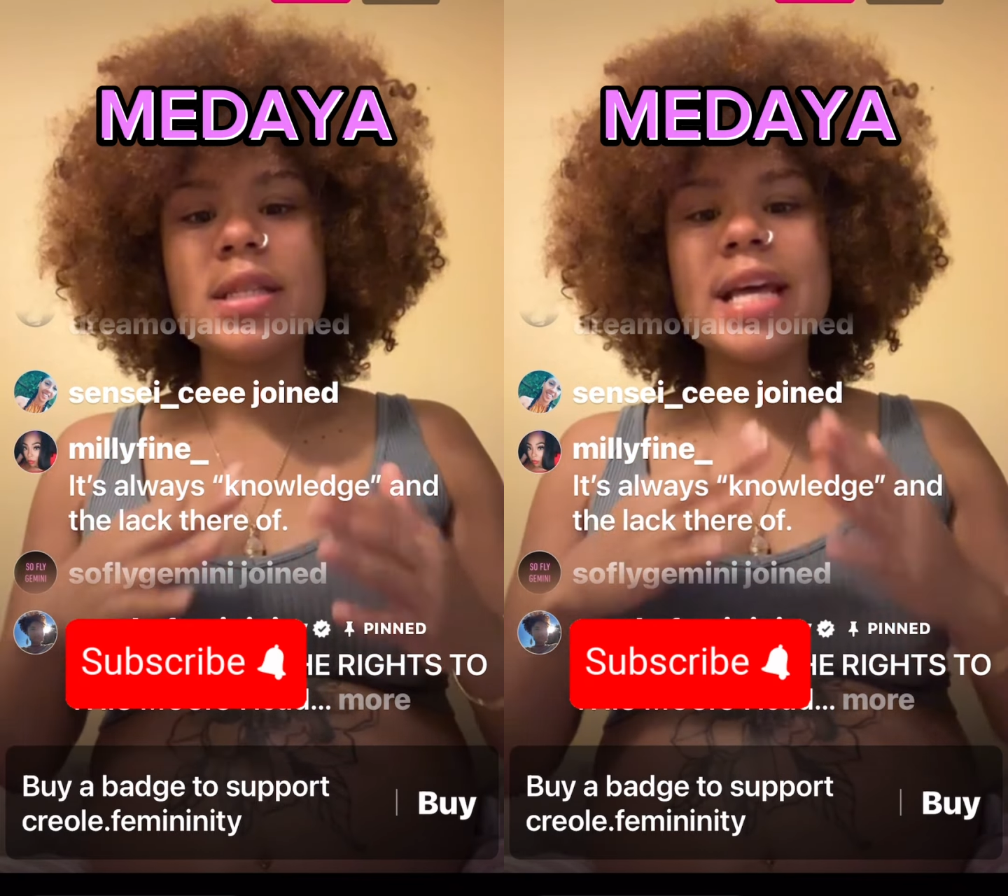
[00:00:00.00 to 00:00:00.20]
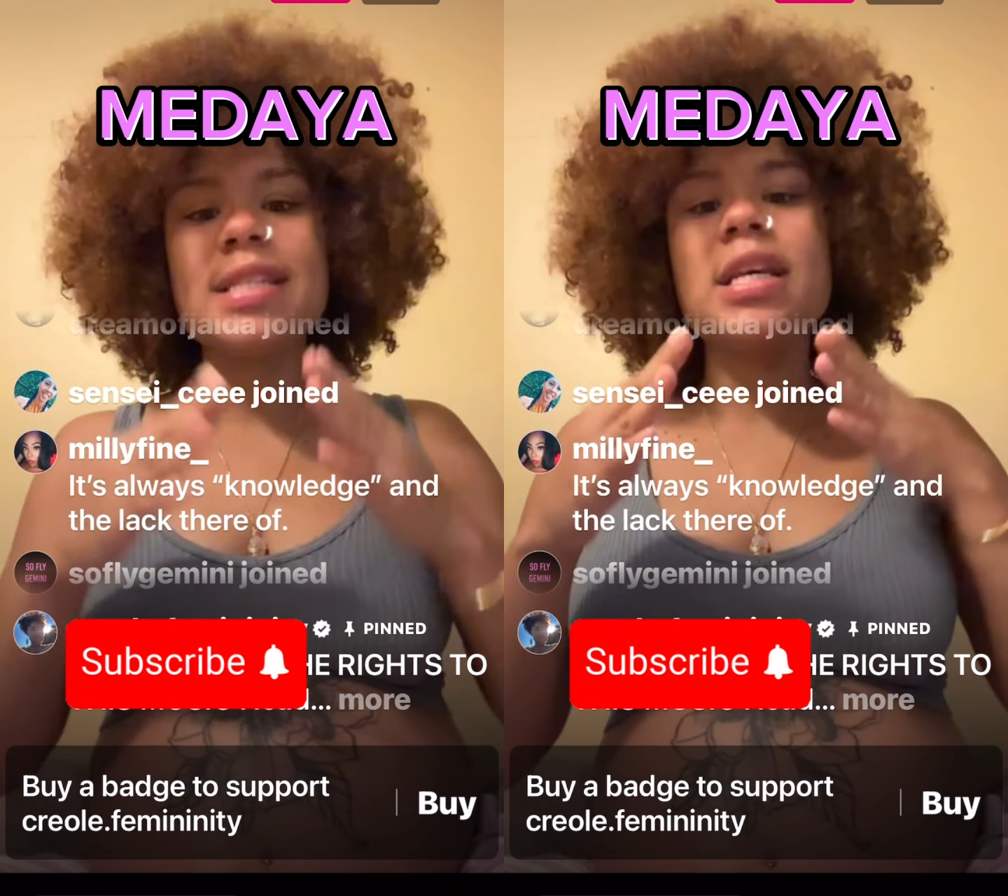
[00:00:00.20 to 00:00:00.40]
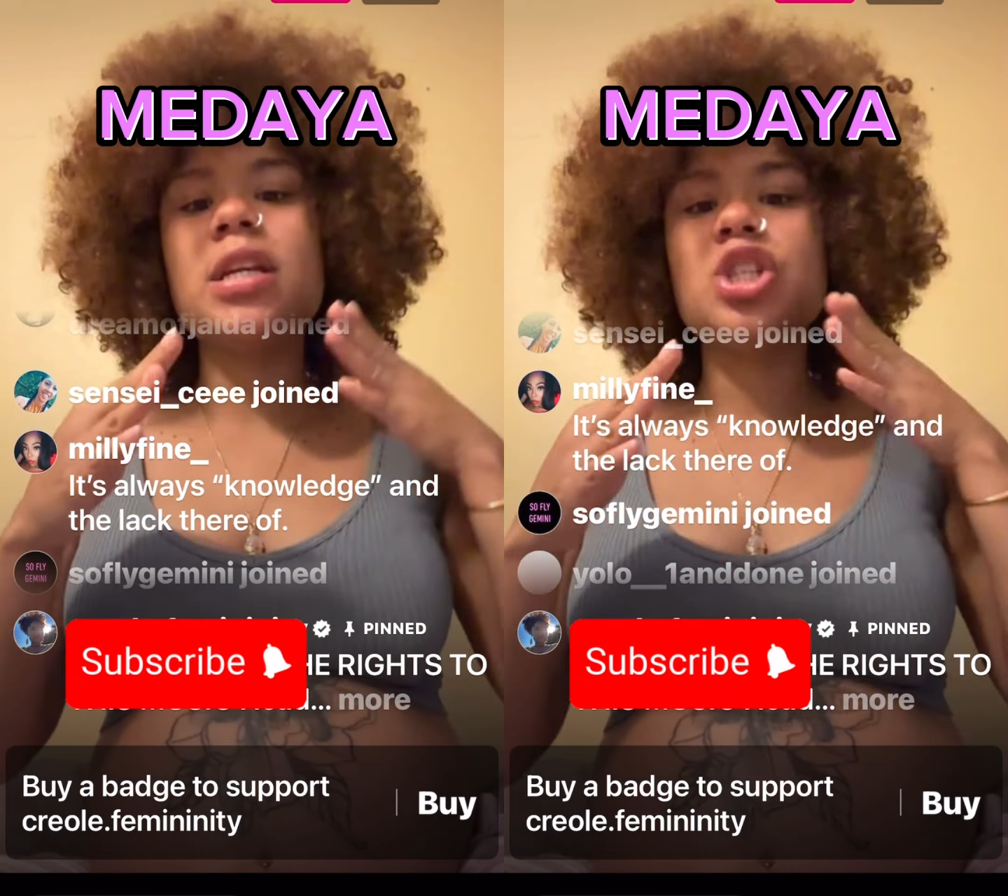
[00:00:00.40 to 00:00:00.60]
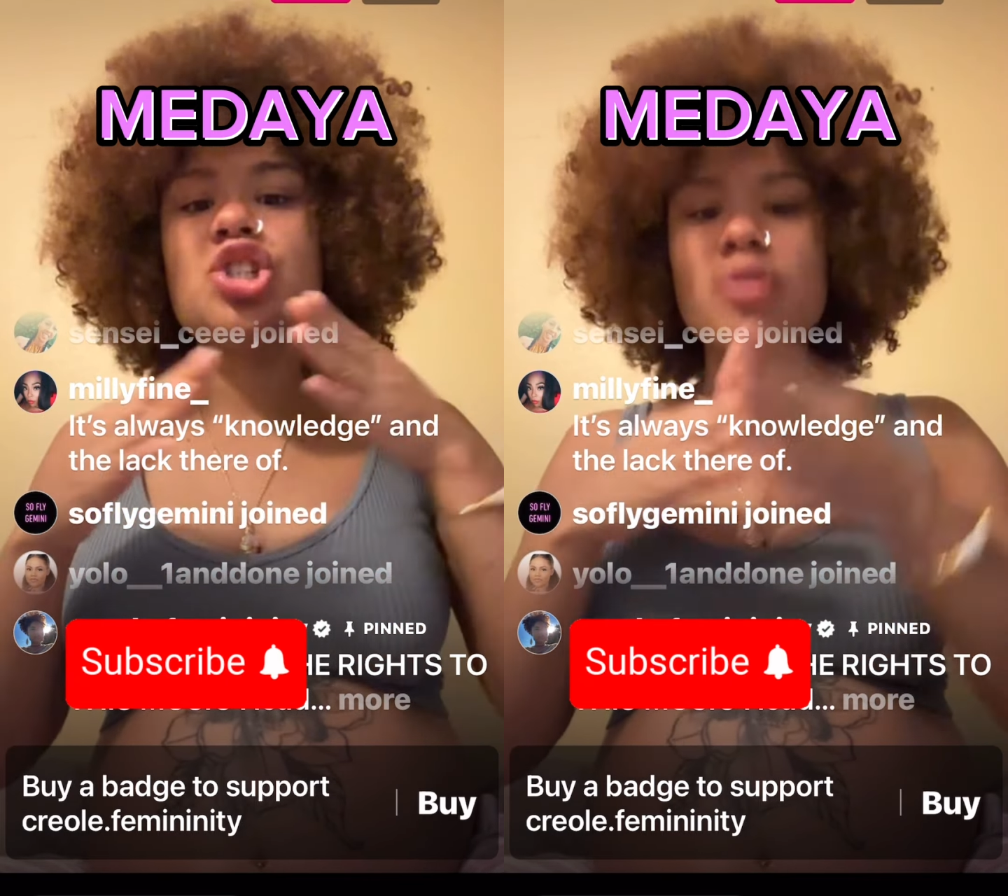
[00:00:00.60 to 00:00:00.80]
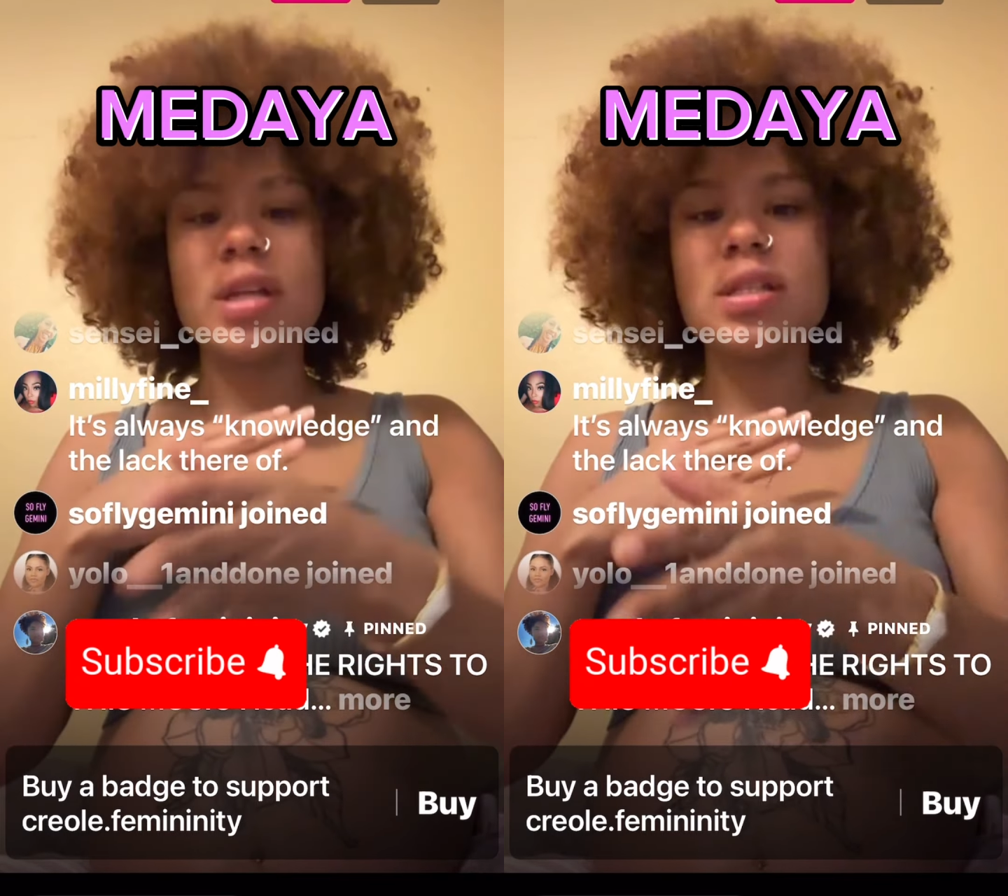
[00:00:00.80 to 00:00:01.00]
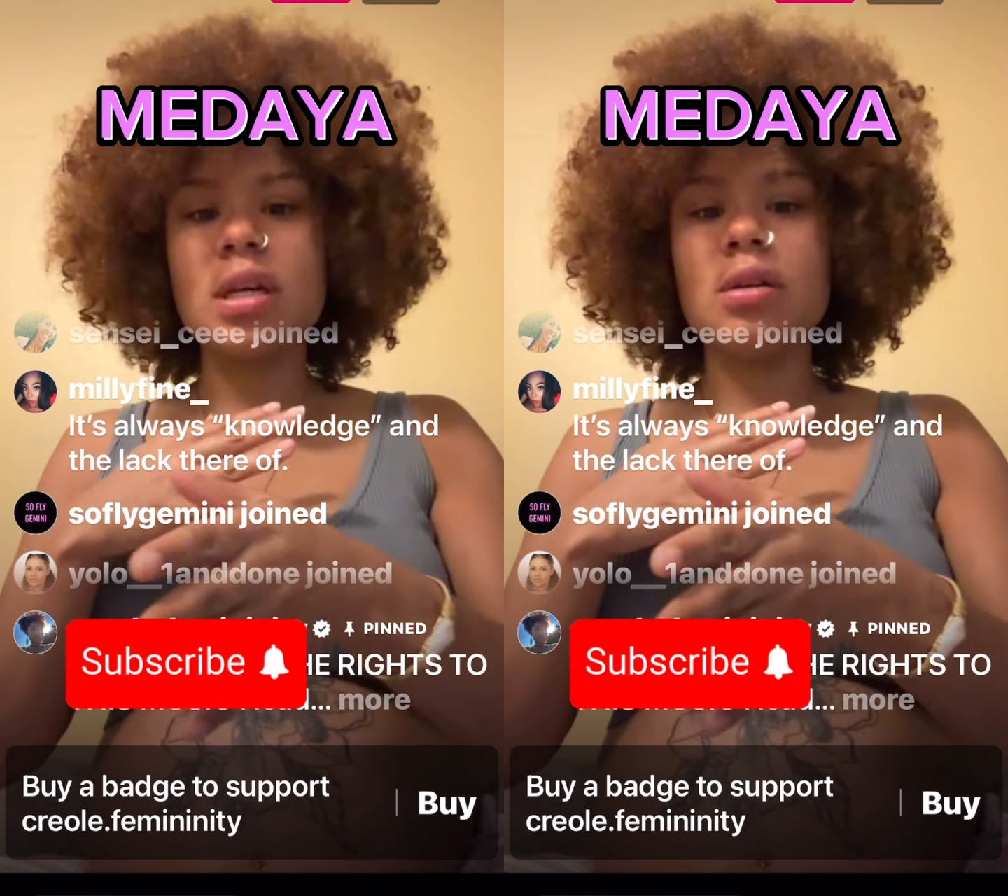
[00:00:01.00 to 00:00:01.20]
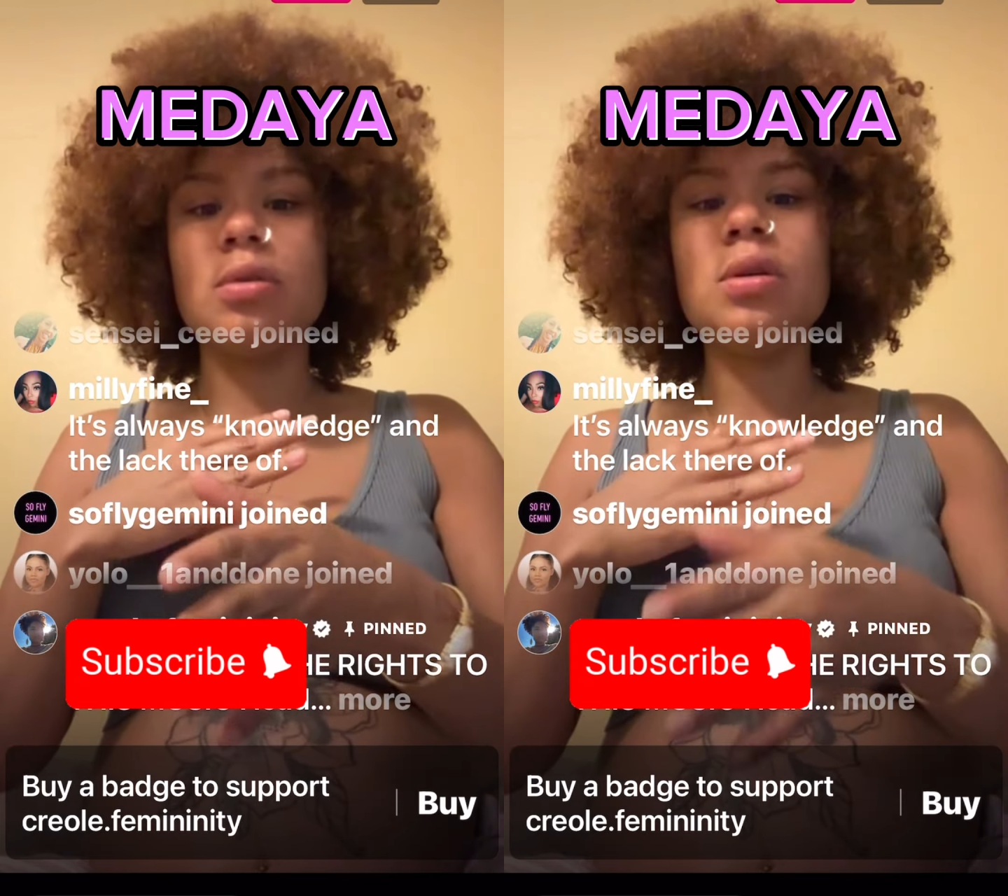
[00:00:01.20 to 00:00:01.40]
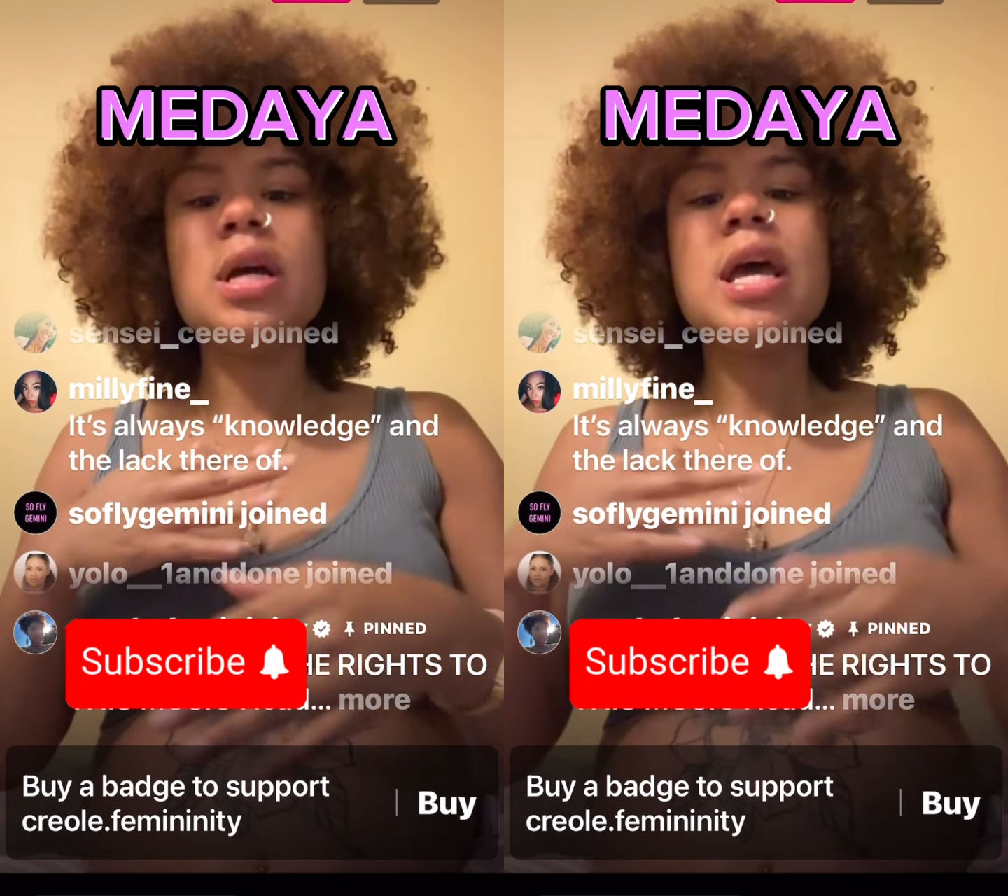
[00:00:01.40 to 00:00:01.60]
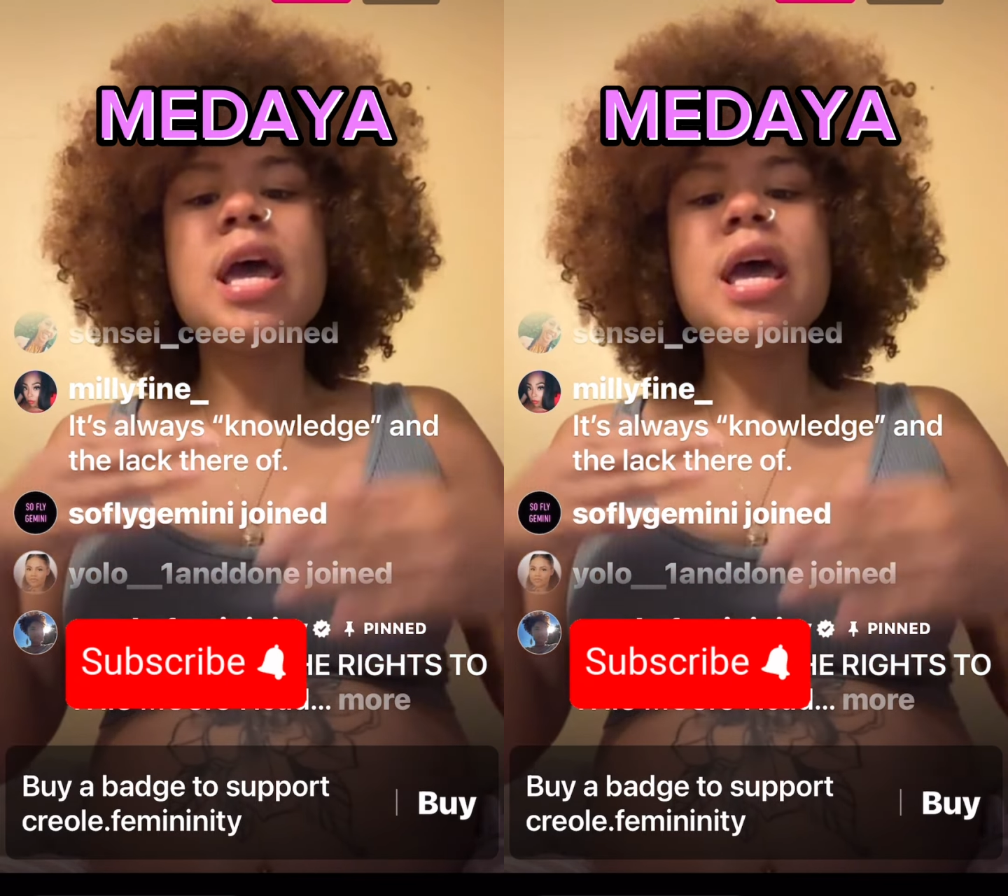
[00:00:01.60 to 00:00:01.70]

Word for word: that send a straight signal